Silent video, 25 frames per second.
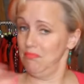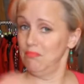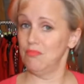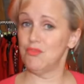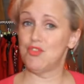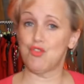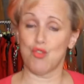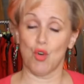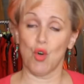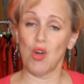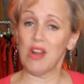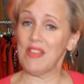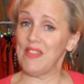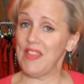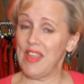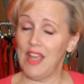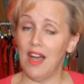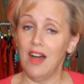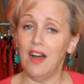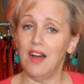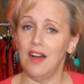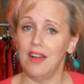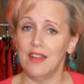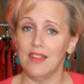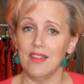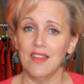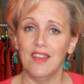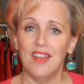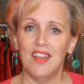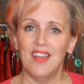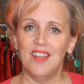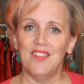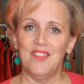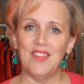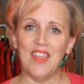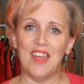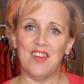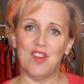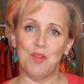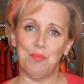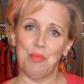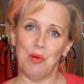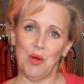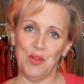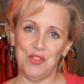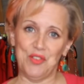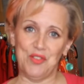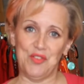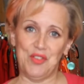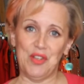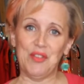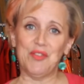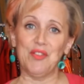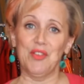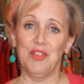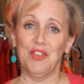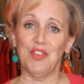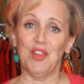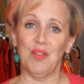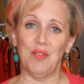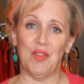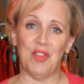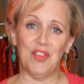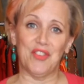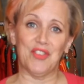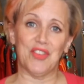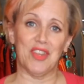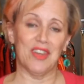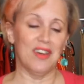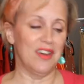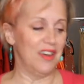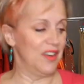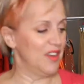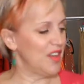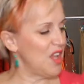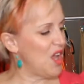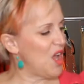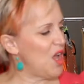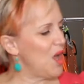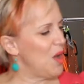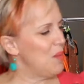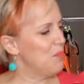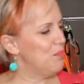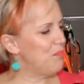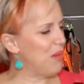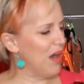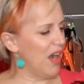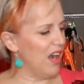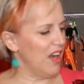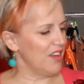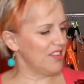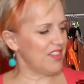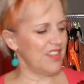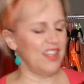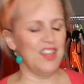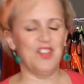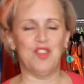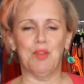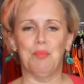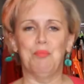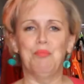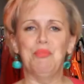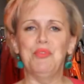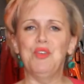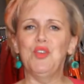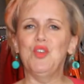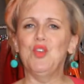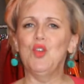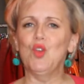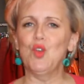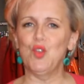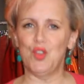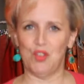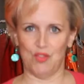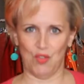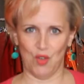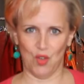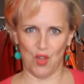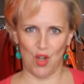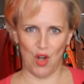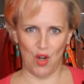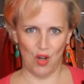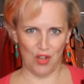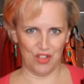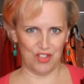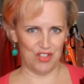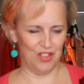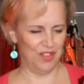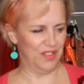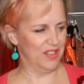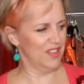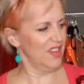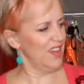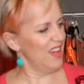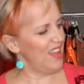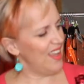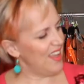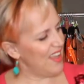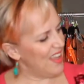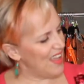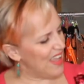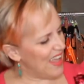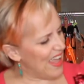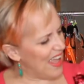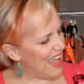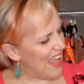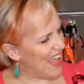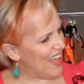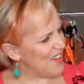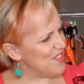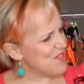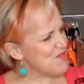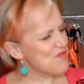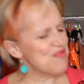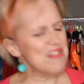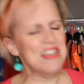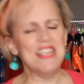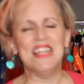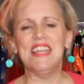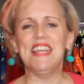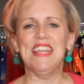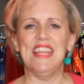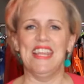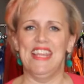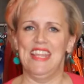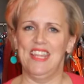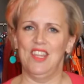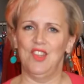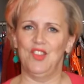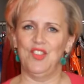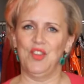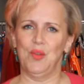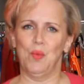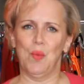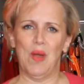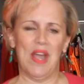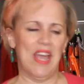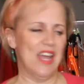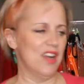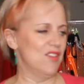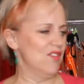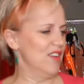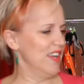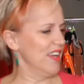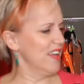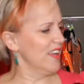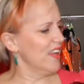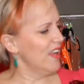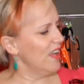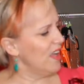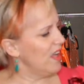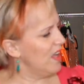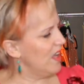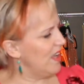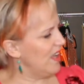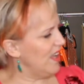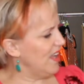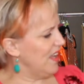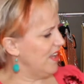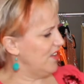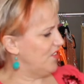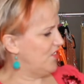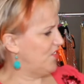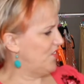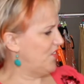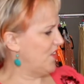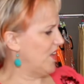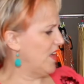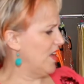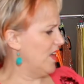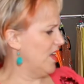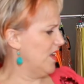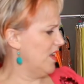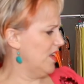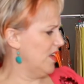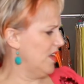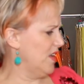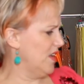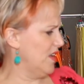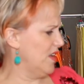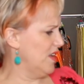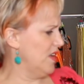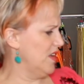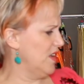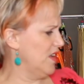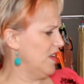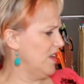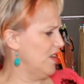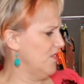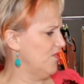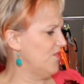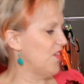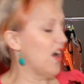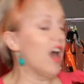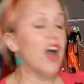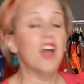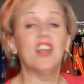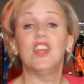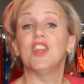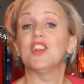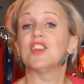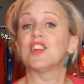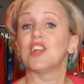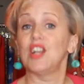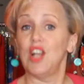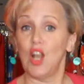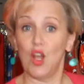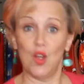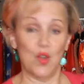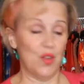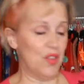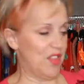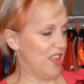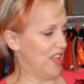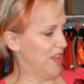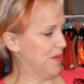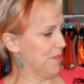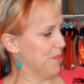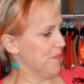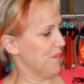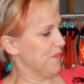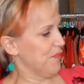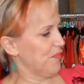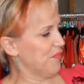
drawing the eye they're a point of difference on this skirt but it's a beautiful cotton and really easy wearing. It's a violet clothing